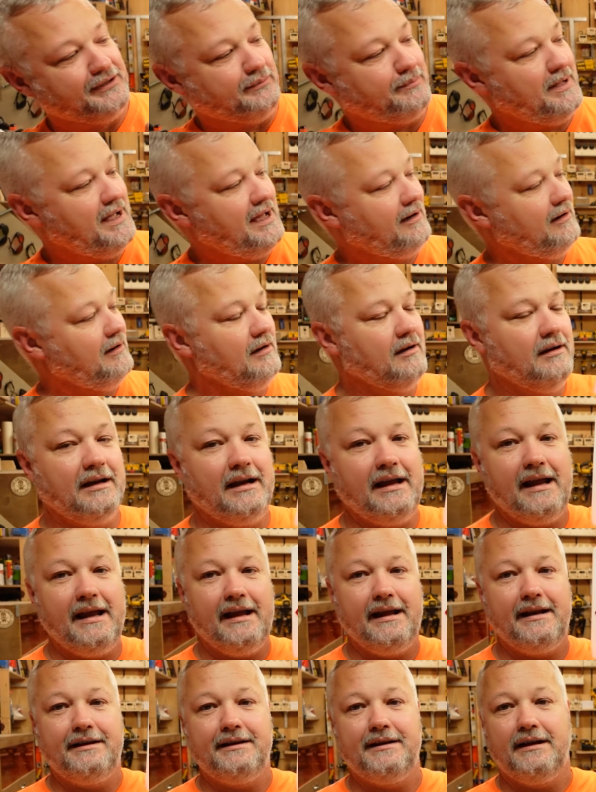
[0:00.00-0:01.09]
little better
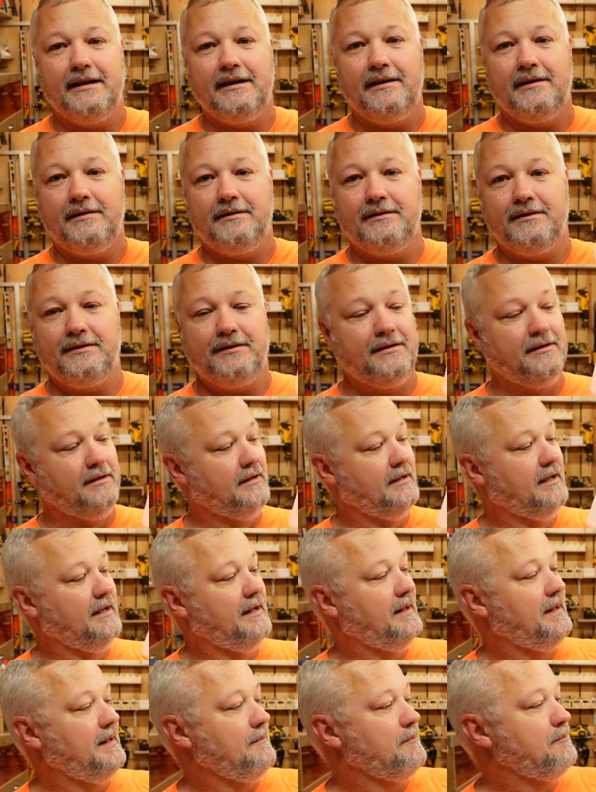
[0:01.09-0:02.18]
and uh,
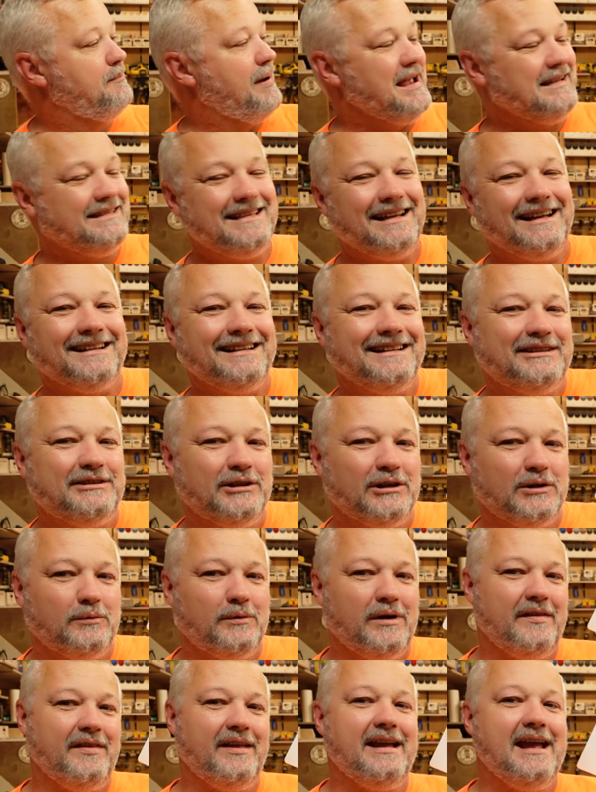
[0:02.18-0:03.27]
basically took
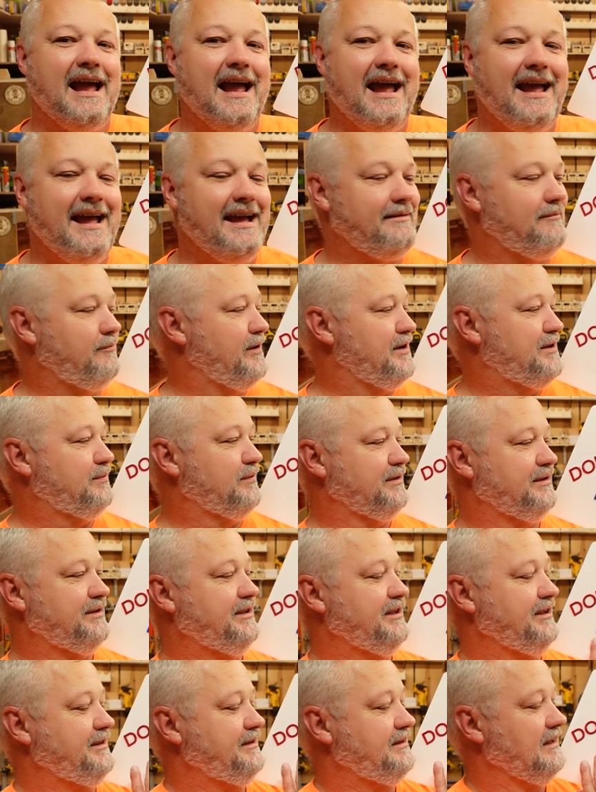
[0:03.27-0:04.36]
what they had, which was
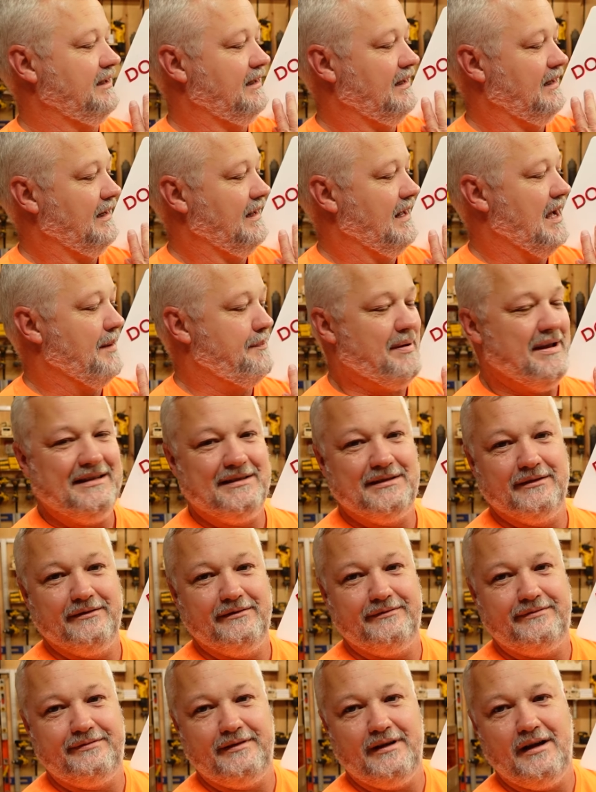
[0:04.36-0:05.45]
just a piece
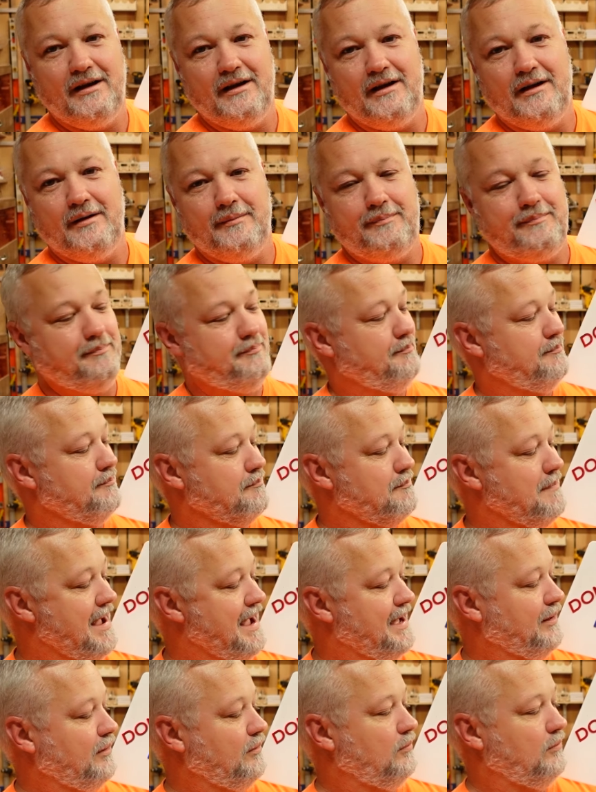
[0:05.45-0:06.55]
of uh,
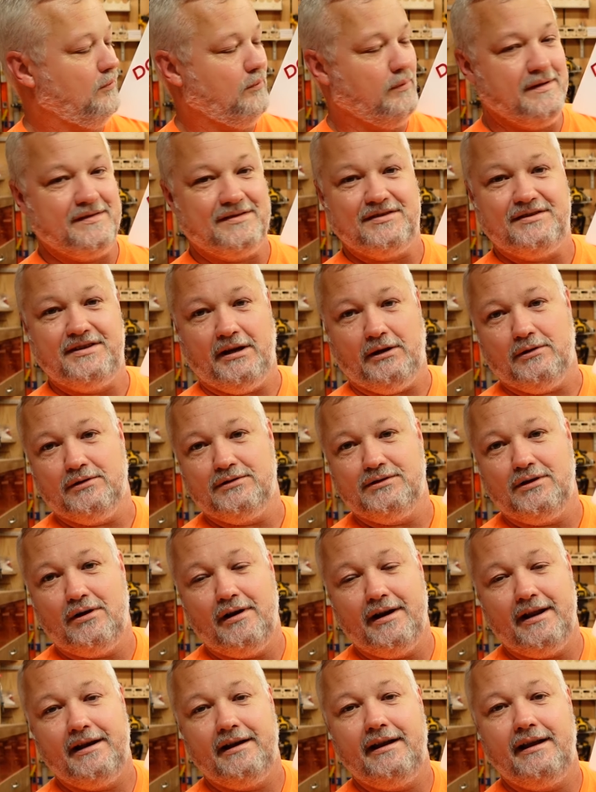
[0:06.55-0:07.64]
metal with stickers
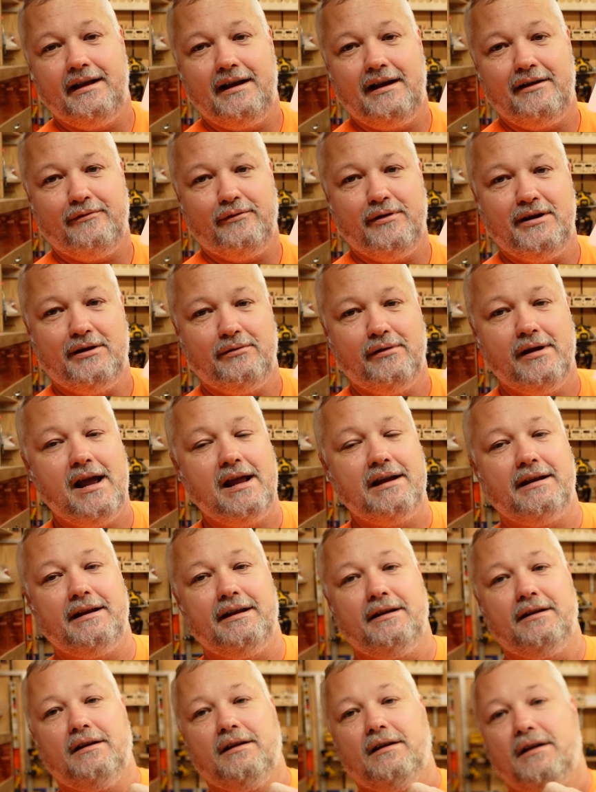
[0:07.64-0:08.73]
on it, and I've recreated
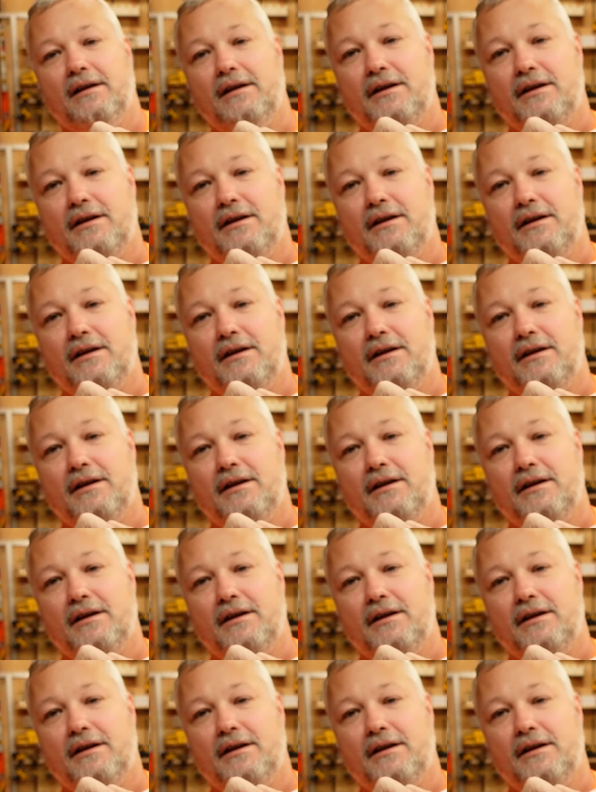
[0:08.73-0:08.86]
it